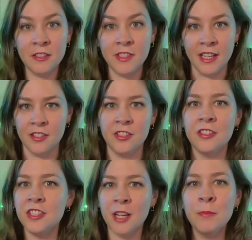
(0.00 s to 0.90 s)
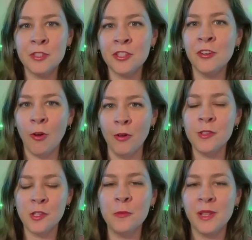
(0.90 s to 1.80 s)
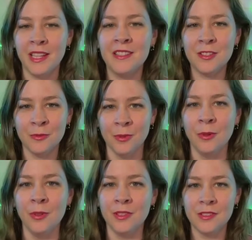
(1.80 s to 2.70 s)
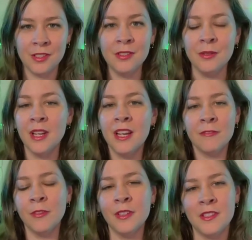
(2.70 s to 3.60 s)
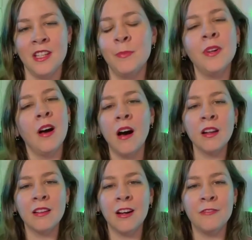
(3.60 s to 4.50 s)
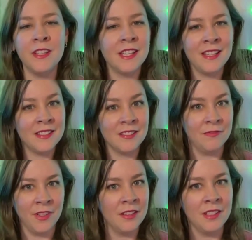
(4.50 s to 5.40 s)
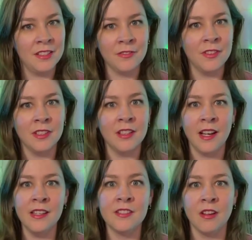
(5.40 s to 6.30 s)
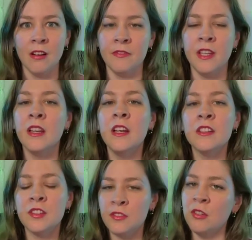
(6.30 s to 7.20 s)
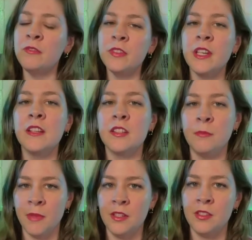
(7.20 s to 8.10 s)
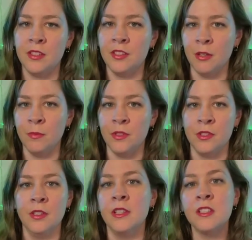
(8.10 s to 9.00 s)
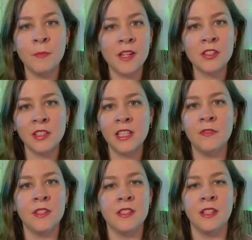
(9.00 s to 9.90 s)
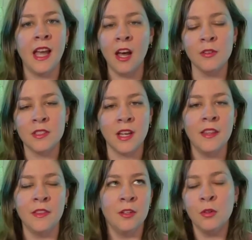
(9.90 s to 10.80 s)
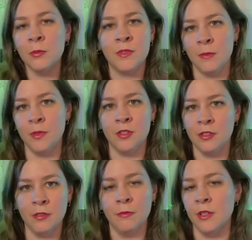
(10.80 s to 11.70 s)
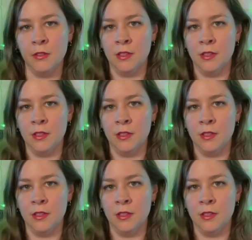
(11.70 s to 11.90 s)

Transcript: of texture, temperature also plays a role too. For example, hot coffee tastes very different than iced coffee, so don't forget to mention temperature, especially if it's an outside the norm temperature of what you'd